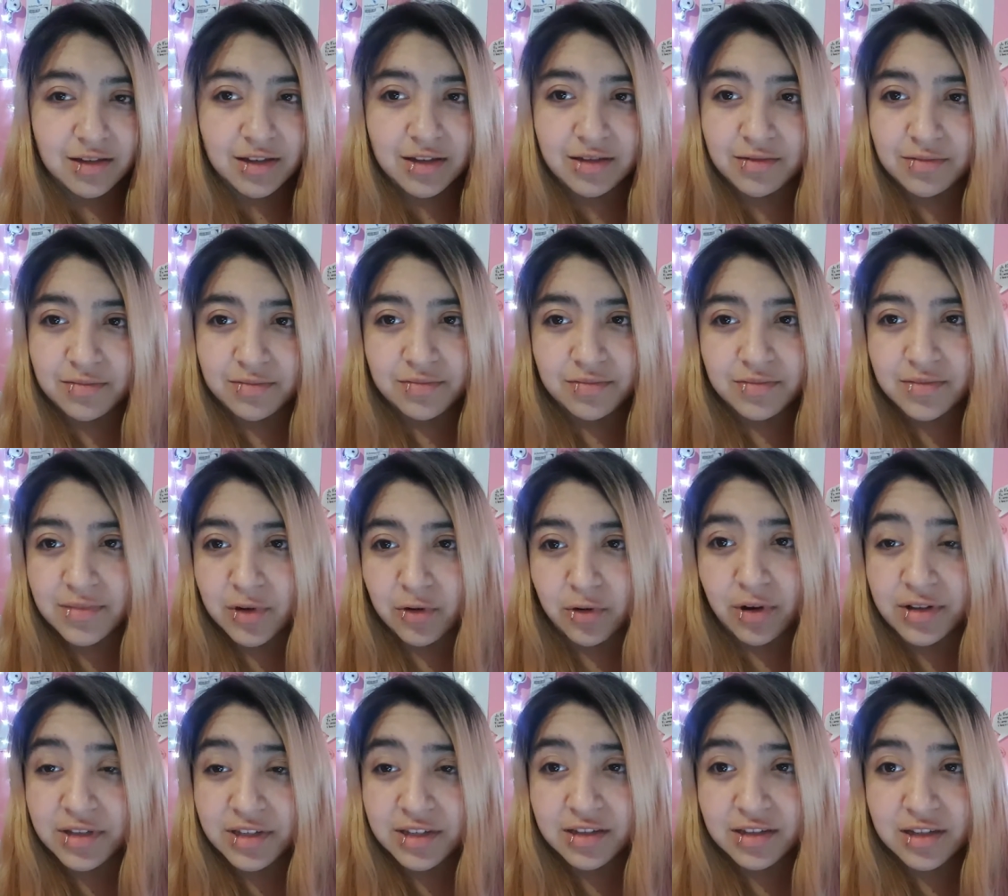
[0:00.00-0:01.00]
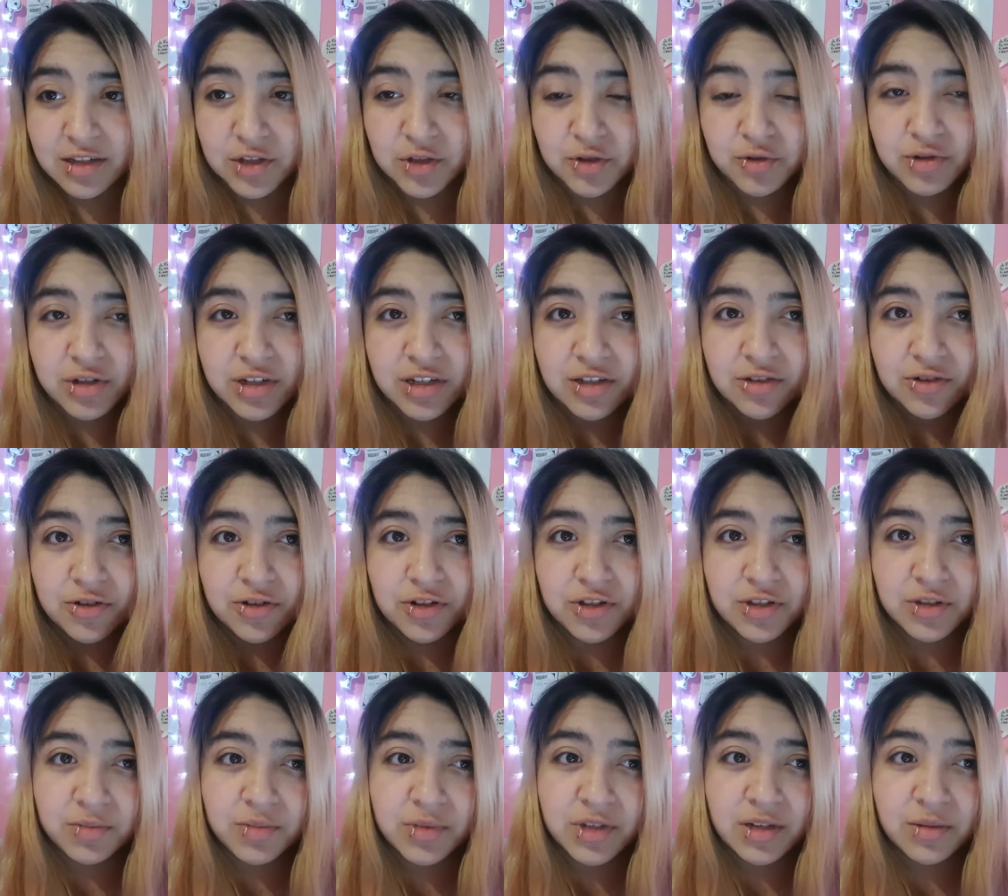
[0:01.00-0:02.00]
um, crossing the street or
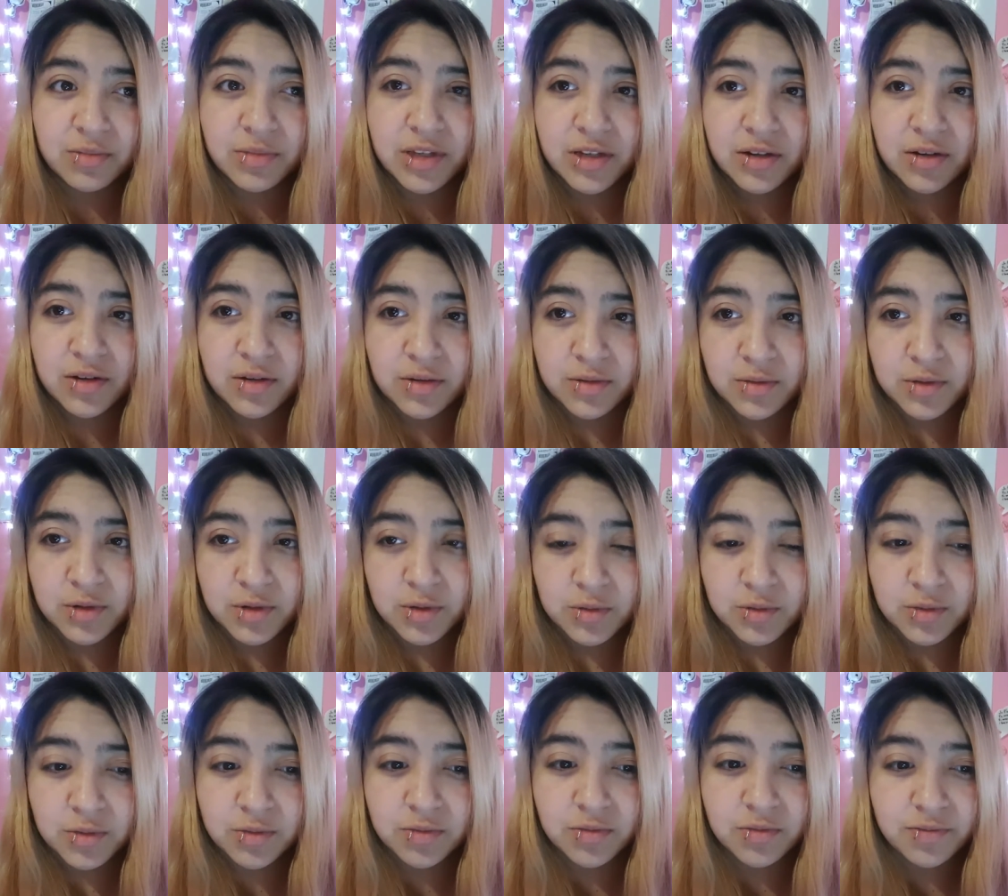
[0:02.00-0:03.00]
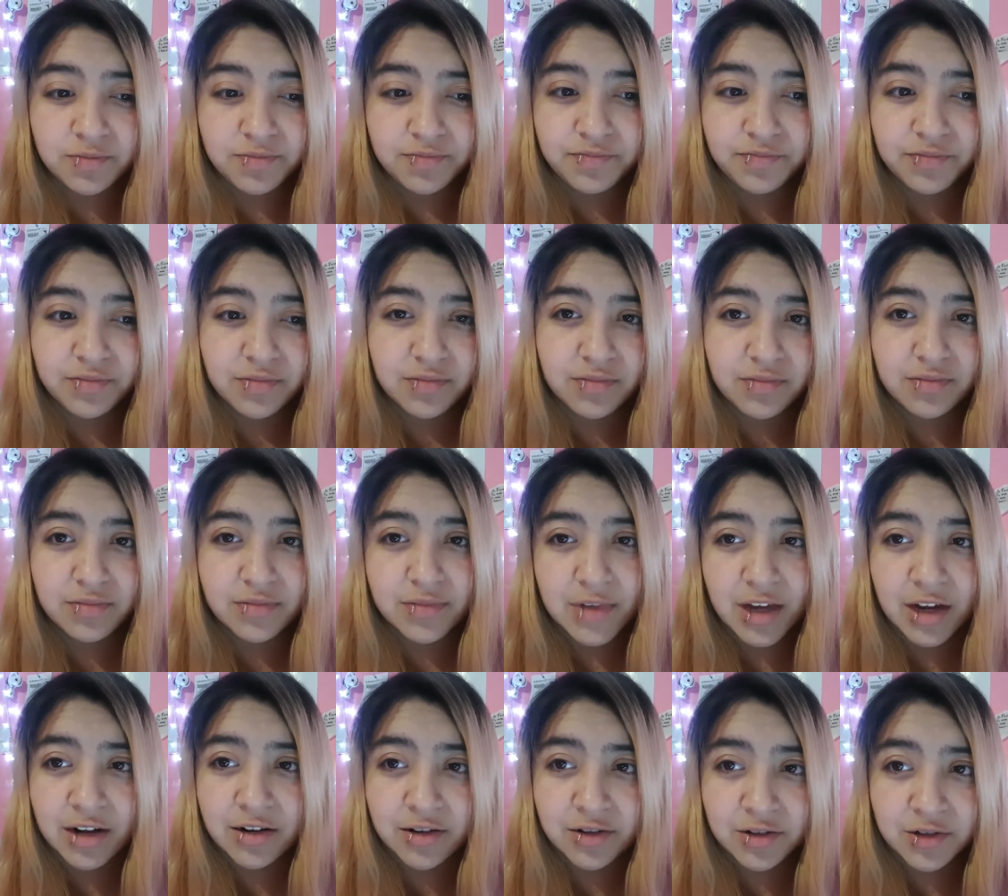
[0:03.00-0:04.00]
sometimes I go to
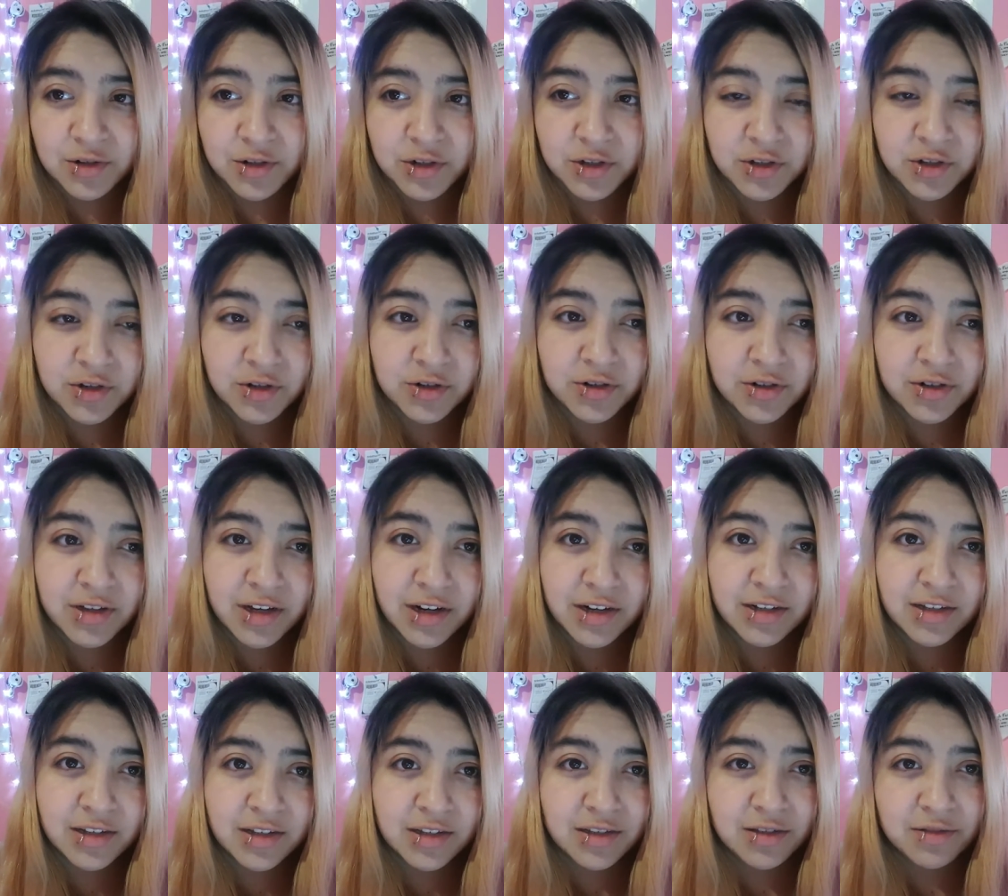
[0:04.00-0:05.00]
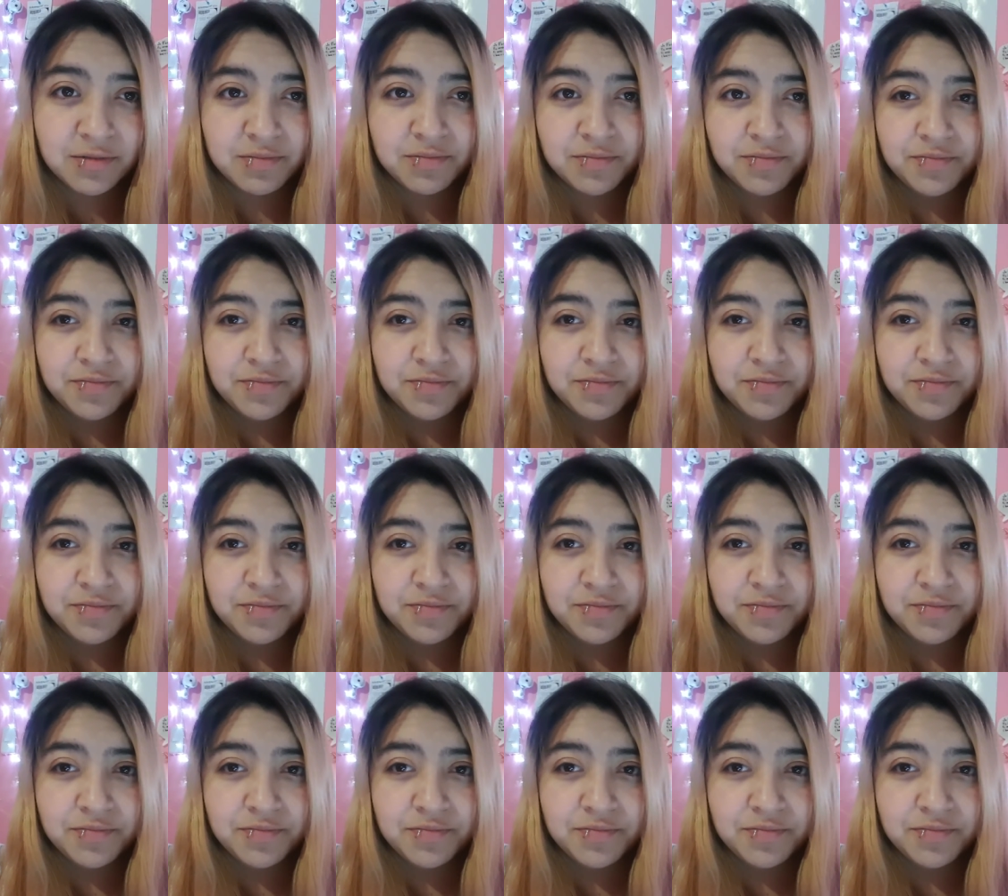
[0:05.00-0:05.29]
another store that is